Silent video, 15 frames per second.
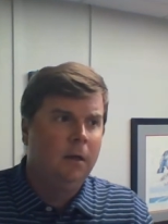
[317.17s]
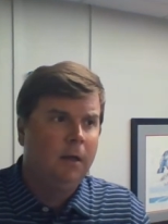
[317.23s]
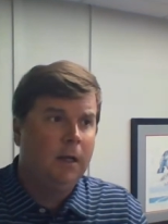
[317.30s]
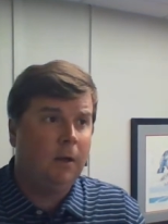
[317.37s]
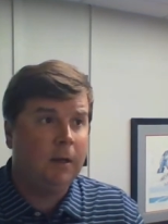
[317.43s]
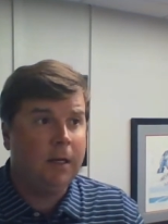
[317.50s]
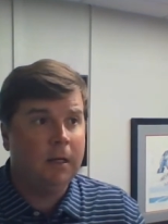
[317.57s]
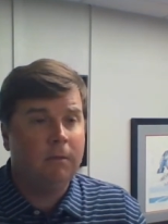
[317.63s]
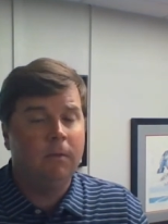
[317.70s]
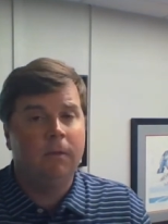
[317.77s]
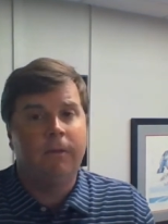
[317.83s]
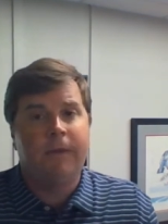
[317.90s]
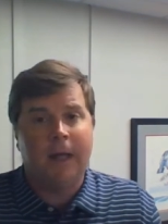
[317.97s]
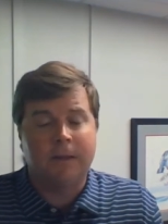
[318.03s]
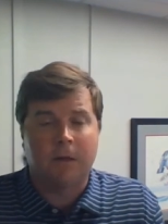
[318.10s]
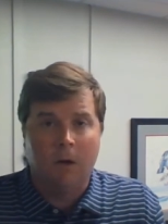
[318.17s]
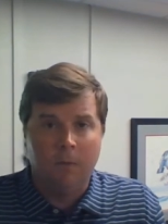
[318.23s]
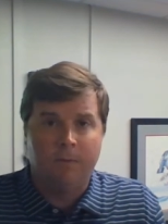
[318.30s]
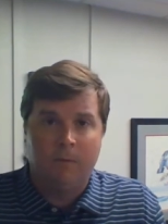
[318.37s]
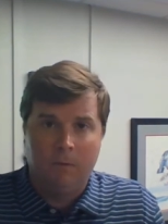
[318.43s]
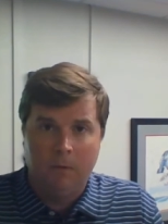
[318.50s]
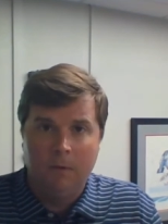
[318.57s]
Now, again, that's
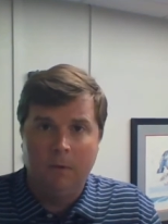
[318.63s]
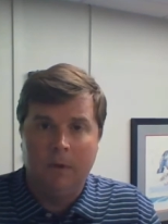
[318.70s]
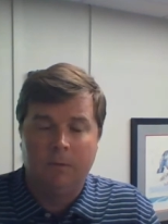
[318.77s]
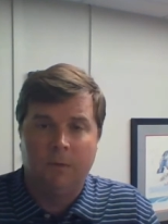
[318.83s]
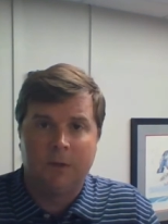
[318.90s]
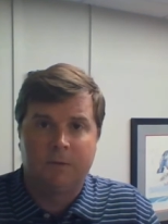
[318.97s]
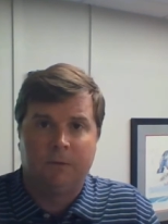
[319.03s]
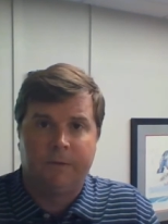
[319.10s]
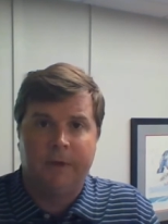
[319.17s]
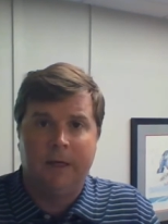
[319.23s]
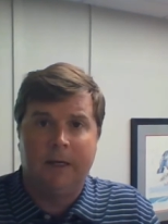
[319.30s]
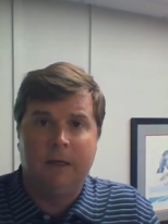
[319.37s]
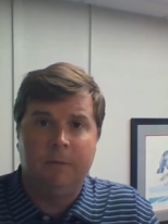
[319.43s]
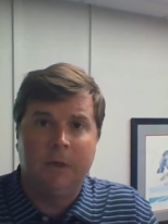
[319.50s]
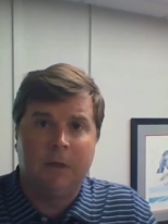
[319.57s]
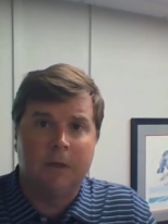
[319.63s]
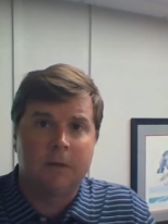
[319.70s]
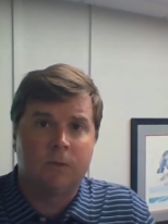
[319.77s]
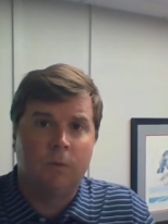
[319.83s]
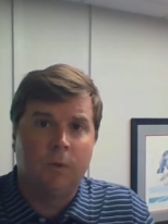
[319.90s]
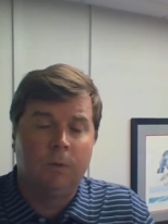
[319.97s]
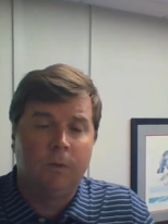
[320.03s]
hopeful and wishful thinking
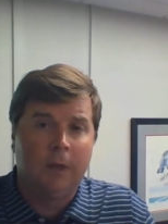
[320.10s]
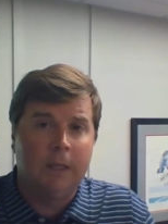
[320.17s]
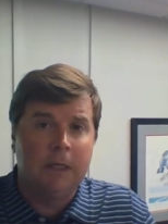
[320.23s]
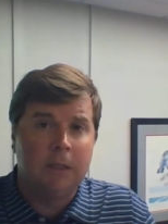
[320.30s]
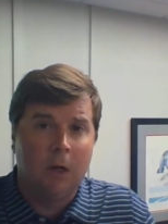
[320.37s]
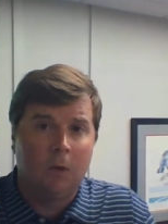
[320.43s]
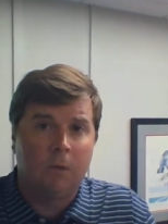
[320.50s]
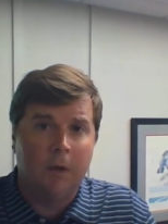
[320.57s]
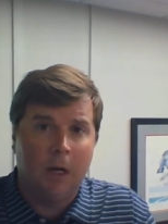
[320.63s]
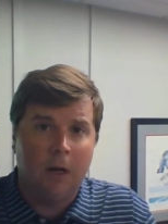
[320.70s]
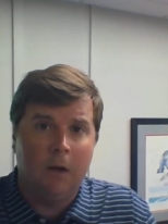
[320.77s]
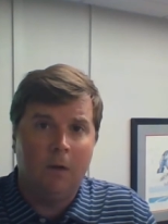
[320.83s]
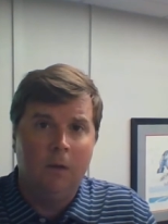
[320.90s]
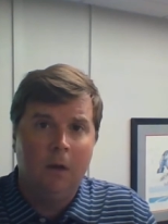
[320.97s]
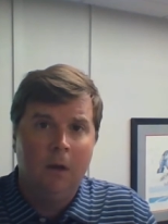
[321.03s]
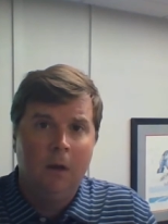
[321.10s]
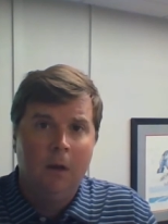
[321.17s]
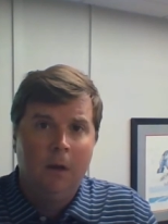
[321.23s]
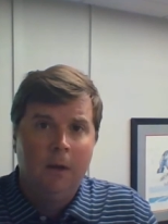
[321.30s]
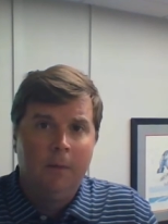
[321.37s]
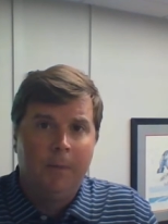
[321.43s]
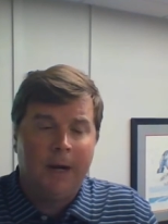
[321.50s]
because we really don't know,
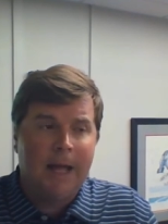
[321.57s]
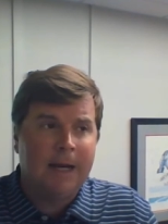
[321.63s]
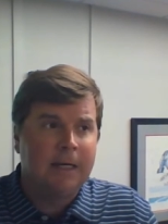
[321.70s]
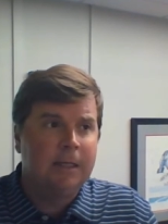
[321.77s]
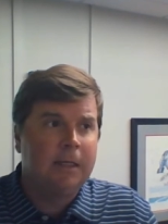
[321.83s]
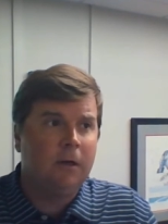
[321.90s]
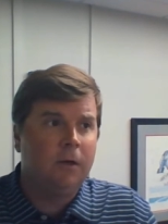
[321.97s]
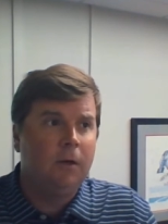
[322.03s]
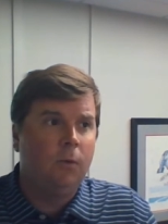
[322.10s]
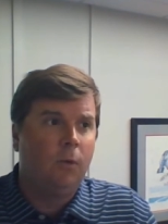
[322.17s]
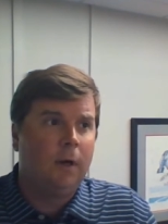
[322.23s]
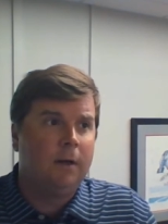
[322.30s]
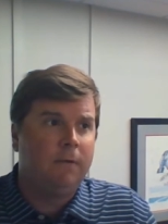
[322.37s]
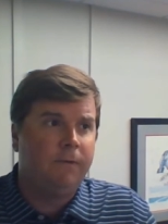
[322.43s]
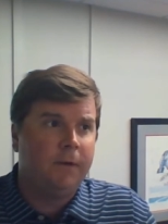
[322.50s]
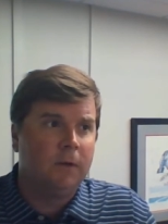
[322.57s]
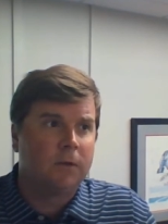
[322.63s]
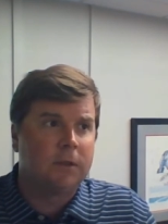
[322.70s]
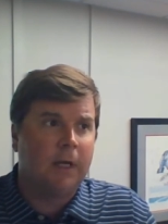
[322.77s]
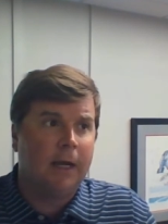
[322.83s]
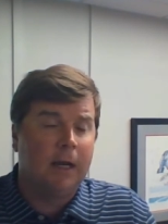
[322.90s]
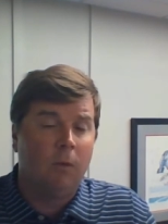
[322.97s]
but I can tell you what it
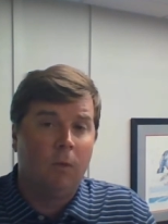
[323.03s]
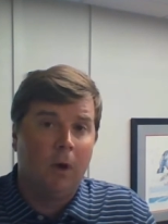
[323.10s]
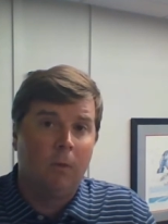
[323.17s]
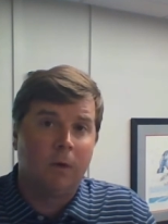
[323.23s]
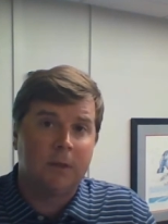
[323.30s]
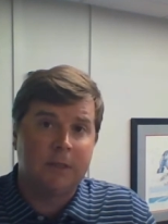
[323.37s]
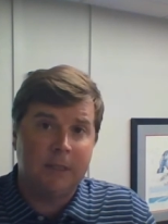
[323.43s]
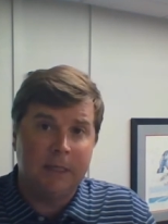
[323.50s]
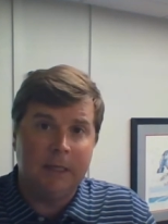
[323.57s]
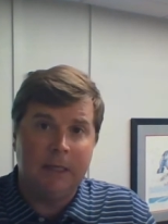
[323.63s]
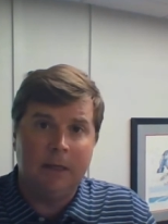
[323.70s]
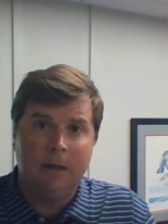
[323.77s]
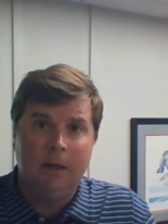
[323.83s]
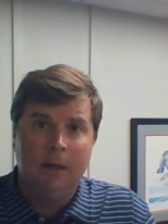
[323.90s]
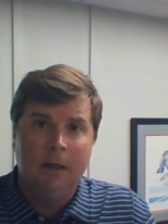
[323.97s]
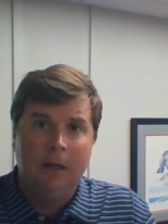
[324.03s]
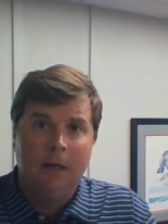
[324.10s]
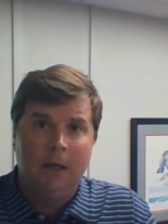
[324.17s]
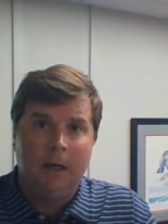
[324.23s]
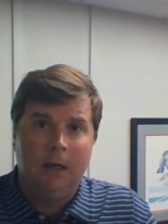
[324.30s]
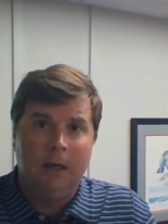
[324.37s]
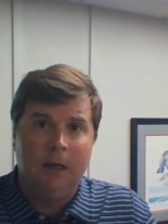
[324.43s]
feels like and what we're seeing.
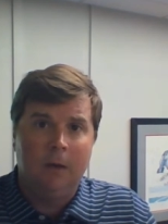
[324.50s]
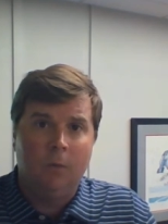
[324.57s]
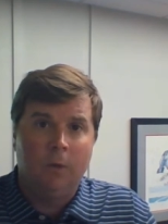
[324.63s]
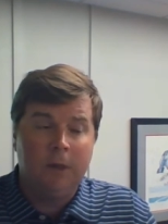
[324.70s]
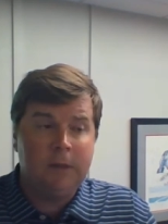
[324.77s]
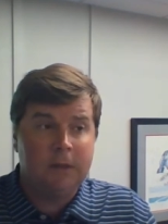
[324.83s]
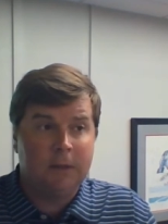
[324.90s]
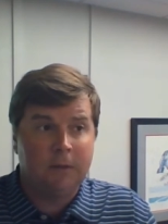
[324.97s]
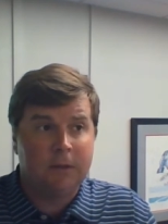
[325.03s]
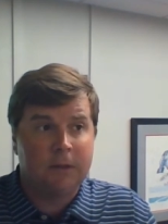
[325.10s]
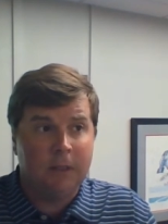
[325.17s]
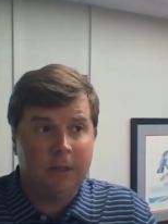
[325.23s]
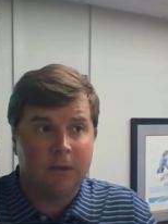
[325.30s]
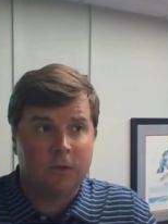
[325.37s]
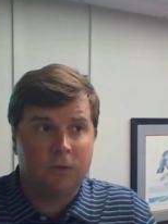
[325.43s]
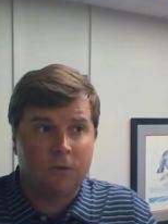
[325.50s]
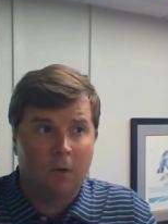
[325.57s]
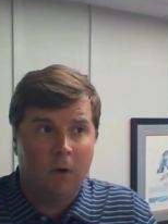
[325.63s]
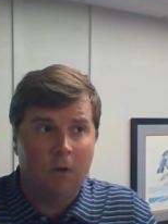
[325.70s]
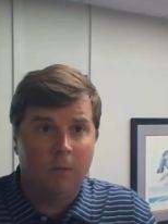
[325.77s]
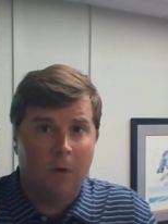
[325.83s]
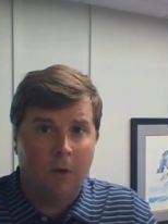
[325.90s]
And we still see a
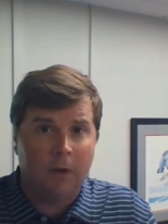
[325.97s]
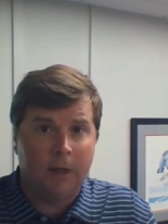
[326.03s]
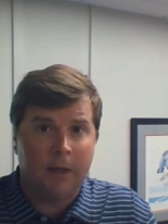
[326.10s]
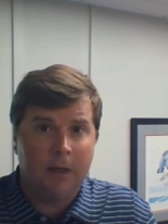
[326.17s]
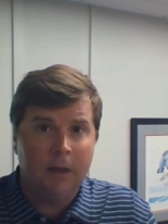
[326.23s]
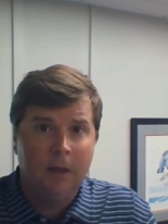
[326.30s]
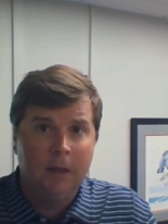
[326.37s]
strong market.